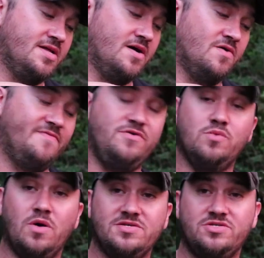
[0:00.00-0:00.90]
Now, if
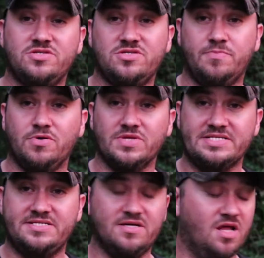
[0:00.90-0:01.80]
you was just to pull the
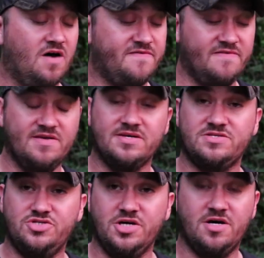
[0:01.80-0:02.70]
seal off of this
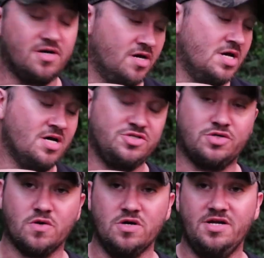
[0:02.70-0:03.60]
jug,
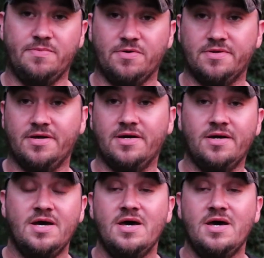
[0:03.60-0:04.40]
screw a nipple in there,